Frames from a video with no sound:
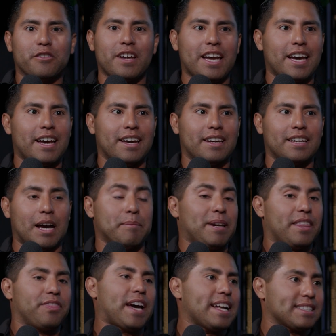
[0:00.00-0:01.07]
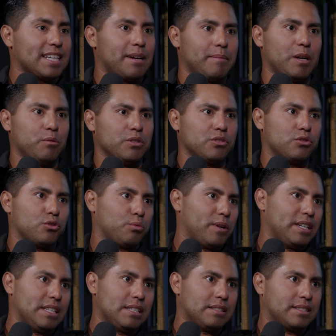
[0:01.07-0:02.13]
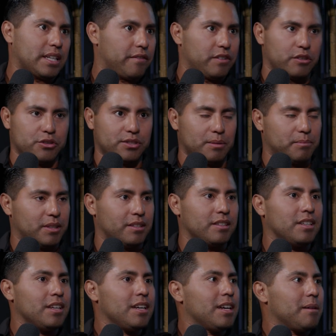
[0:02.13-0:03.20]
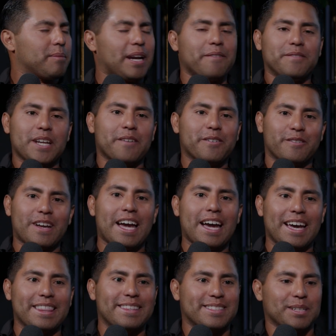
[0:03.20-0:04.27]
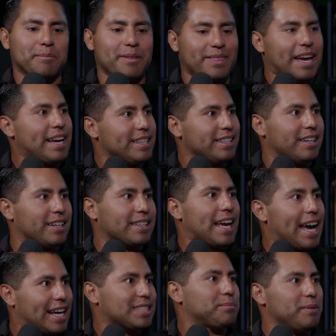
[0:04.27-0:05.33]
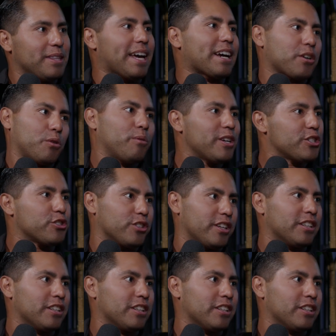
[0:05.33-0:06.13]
had, at that time I was 27 or something, but I've never had someone that young ask me that question.